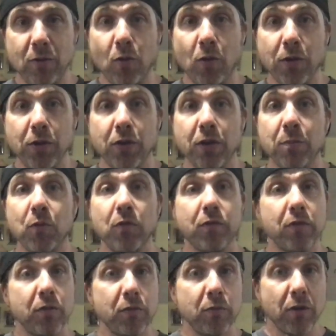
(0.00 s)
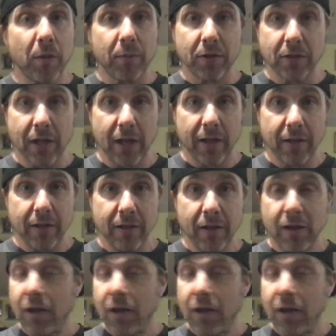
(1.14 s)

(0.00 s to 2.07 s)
or you could move to number 10,